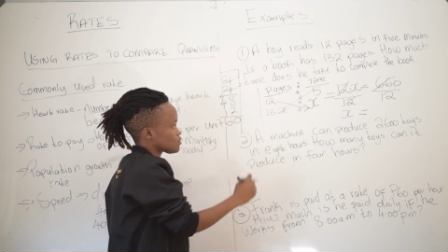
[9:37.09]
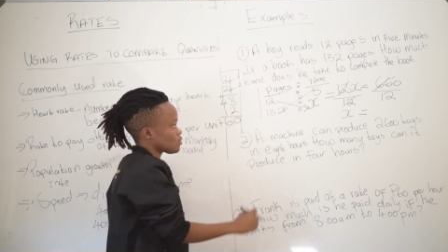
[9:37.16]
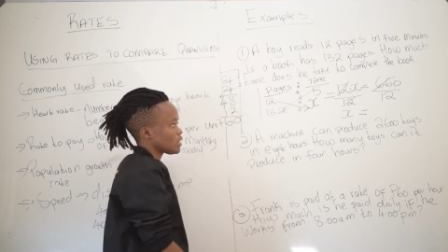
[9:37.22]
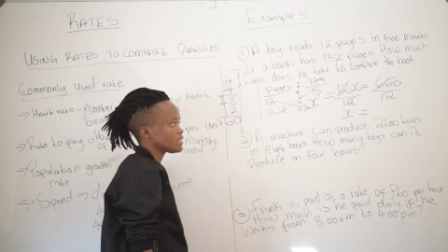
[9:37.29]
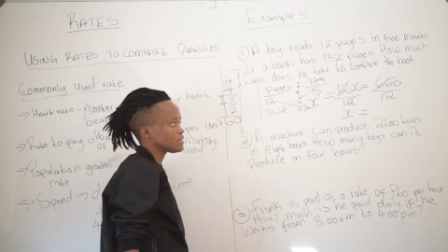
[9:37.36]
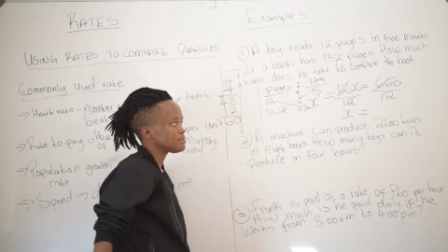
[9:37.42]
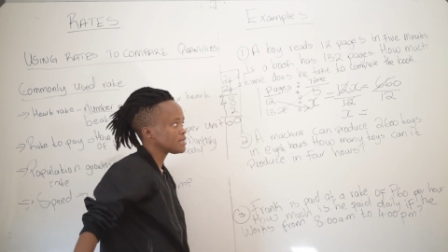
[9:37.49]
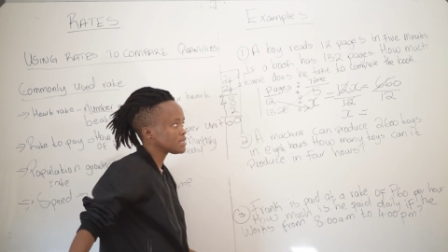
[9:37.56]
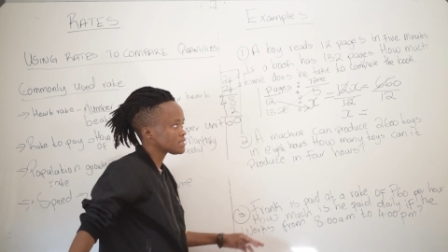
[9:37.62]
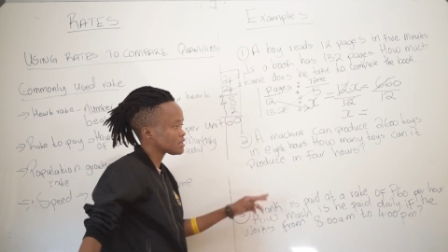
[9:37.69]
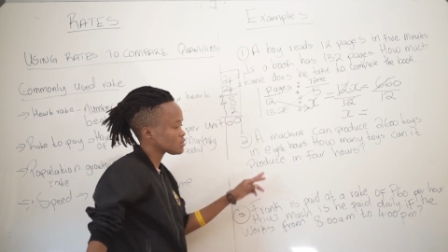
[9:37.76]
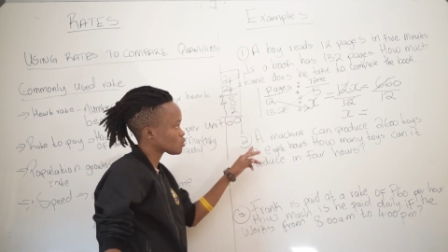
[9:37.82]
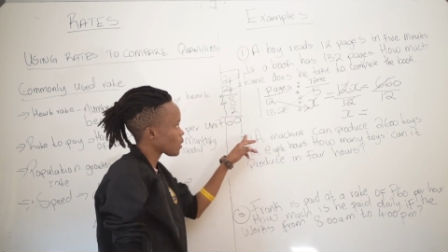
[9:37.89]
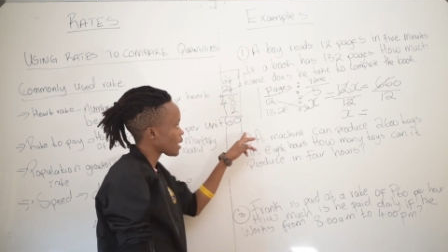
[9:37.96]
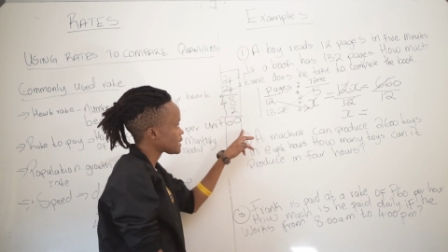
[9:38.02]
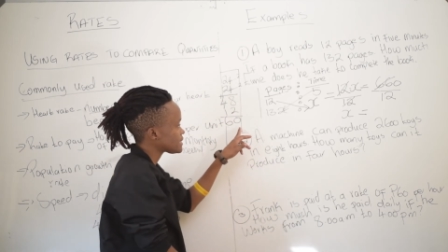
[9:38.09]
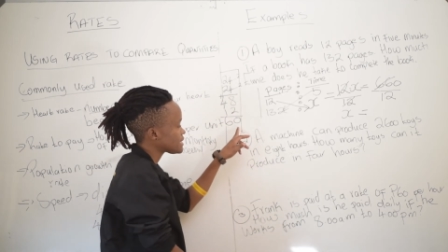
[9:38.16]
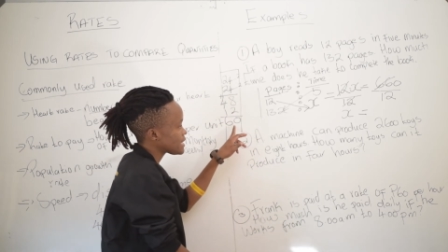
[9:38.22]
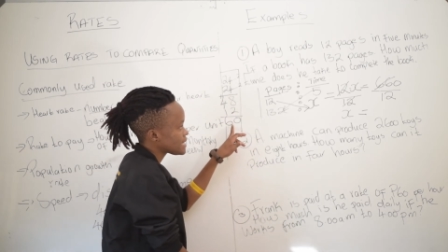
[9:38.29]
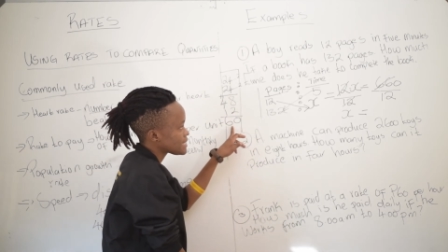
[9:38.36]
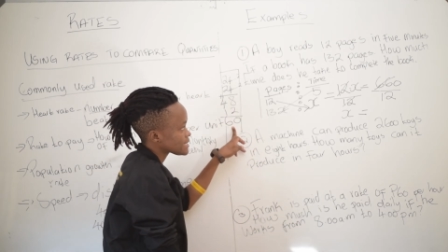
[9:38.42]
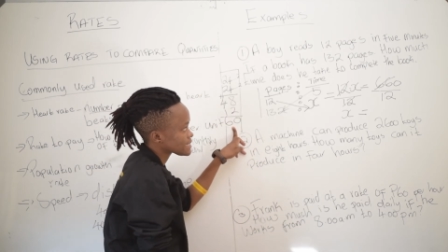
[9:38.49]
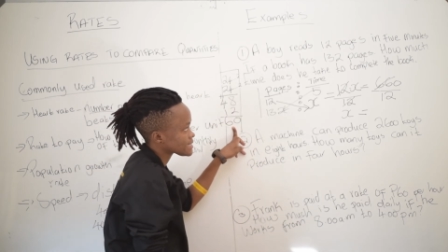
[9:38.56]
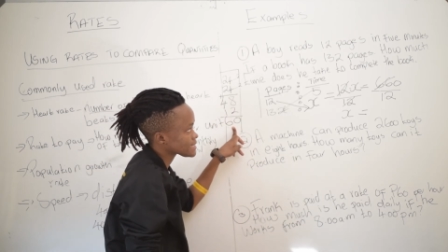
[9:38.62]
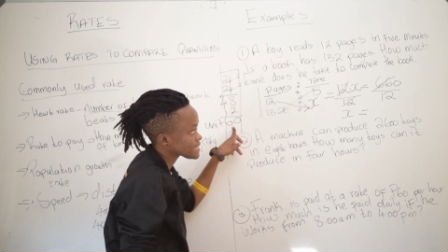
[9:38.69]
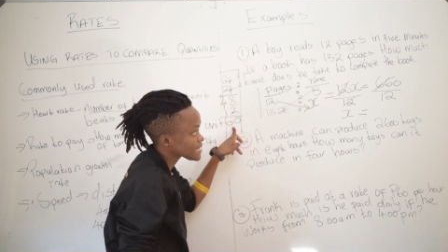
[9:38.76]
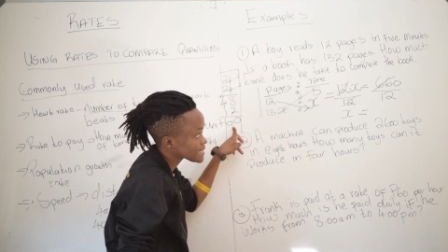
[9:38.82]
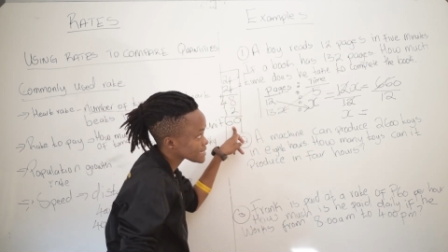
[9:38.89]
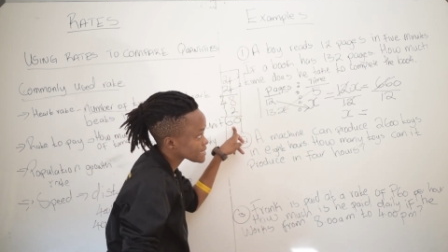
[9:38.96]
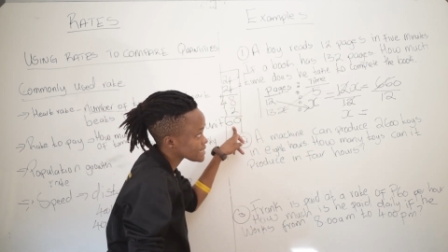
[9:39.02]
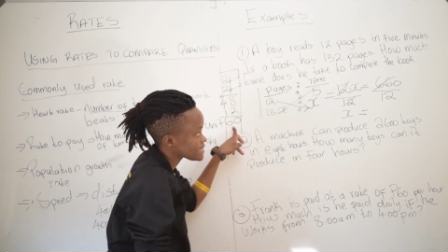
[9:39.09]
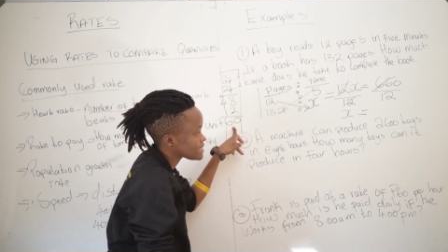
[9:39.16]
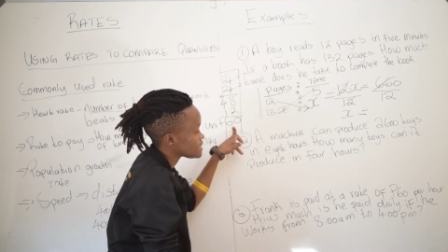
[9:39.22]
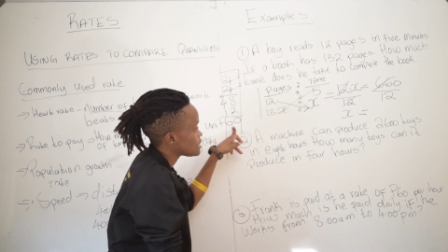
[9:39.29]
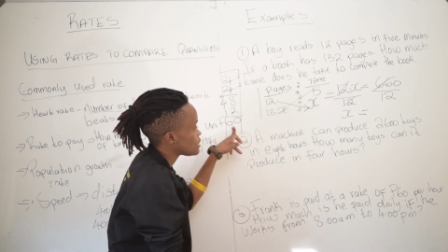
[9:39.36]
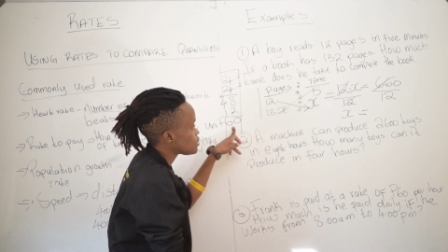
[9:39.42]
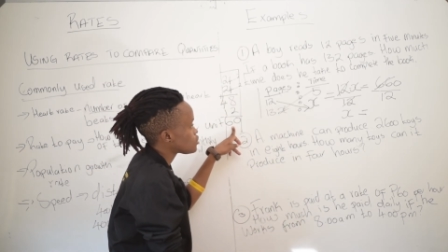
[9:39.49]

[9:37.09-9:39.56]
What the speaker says: So it means it's what? 60.